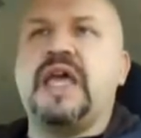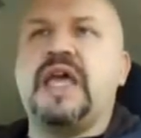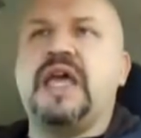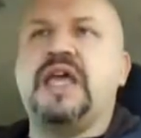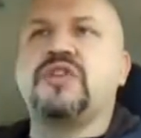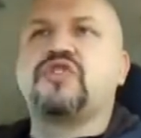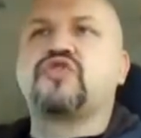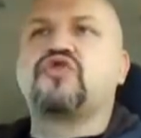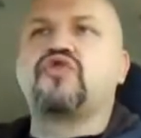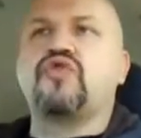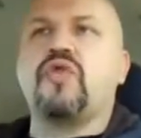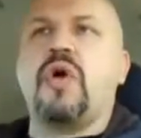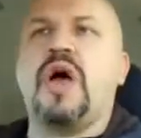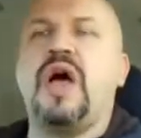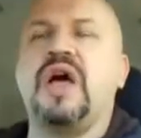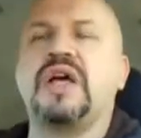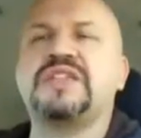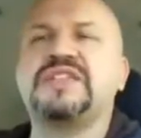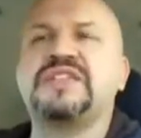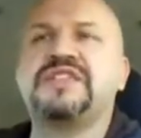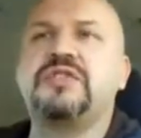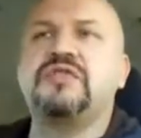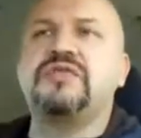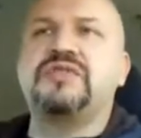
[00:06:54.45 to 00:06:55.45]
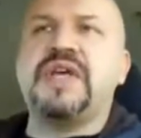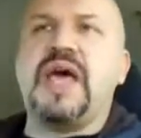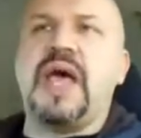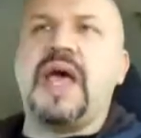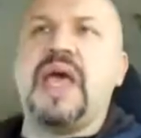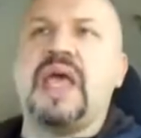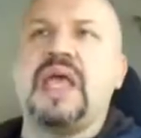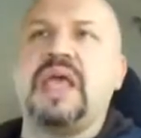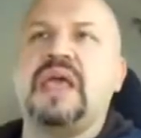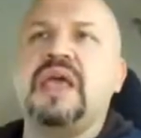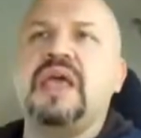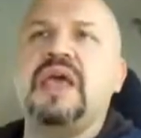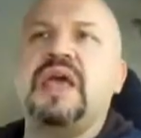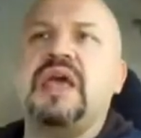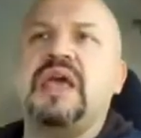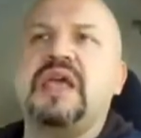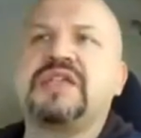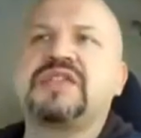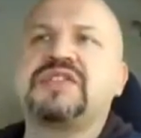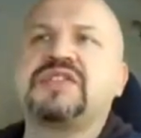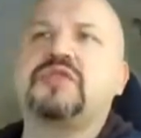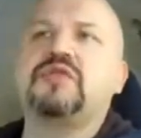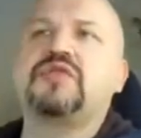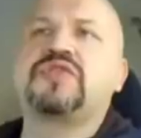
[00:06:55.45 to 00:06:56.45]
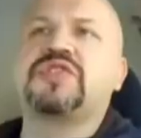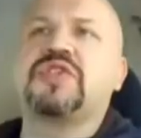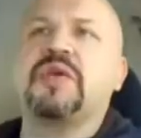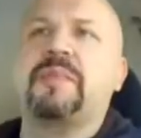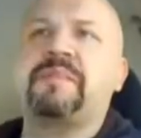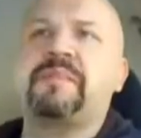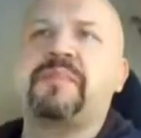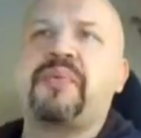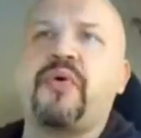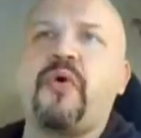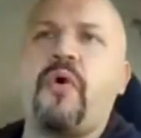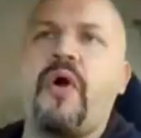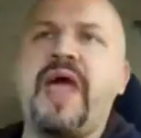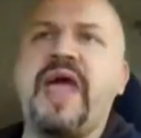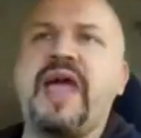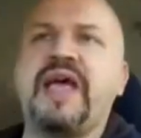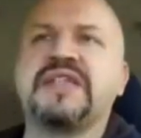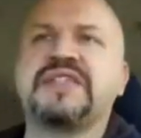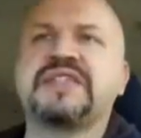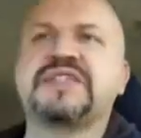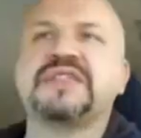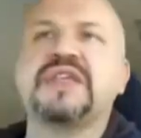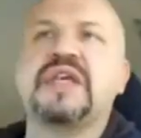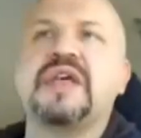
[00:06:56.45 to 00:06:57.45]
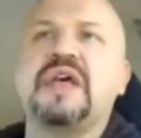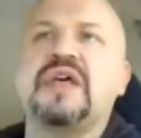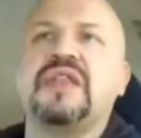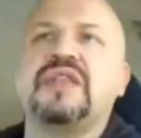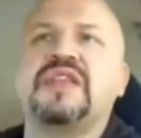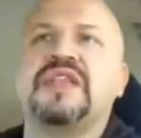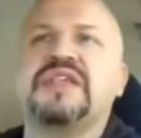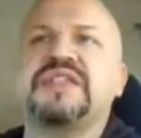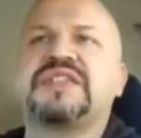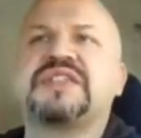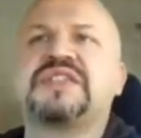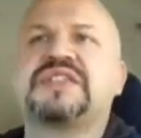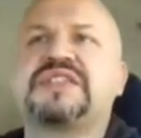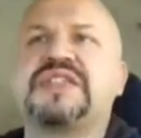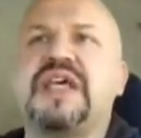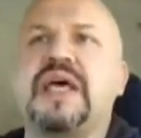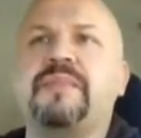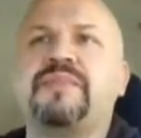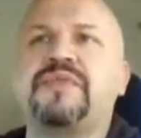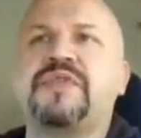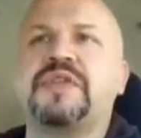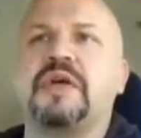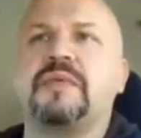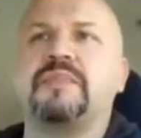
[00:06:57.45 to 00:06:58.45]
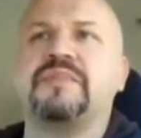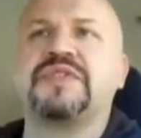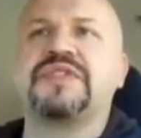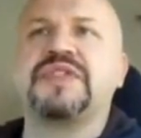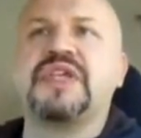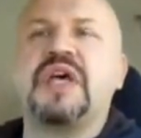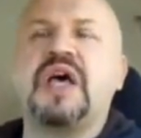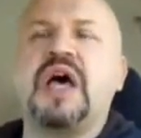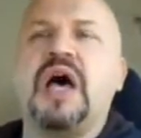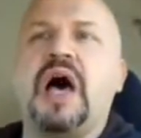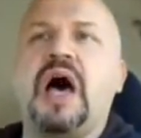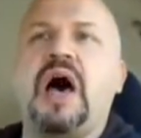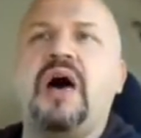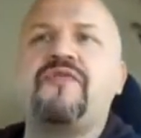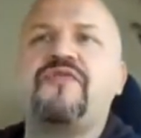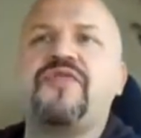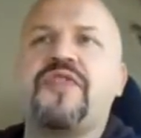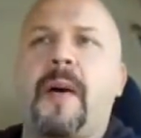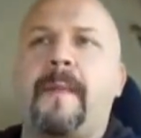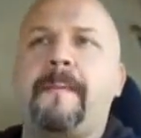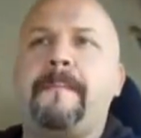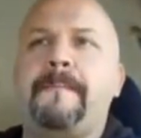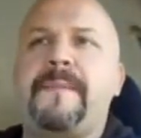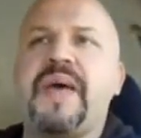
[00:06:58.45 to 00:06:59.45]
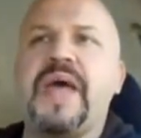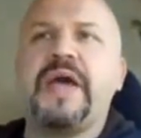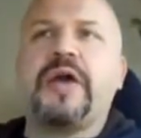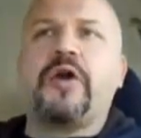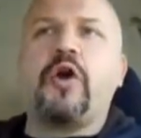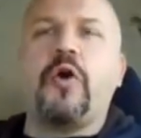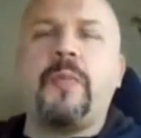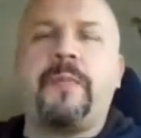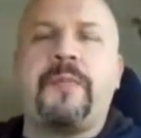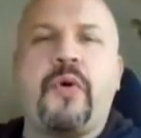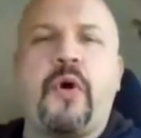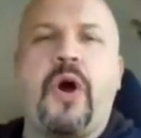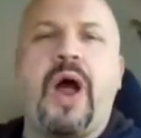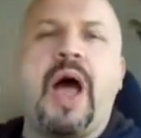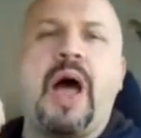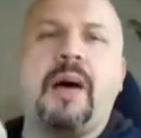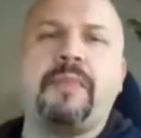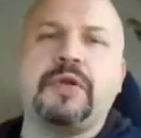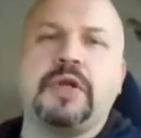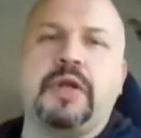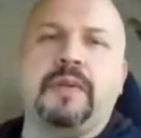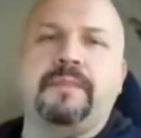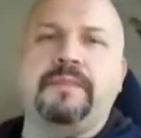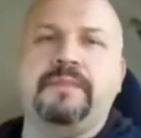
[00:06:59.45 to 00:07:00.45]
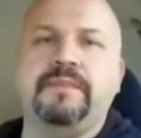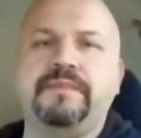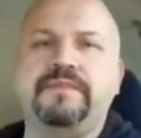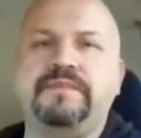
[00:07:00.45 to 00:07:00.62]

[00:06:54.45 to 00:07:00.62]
in drugs today is to suppress the symptoms of the bigger problem.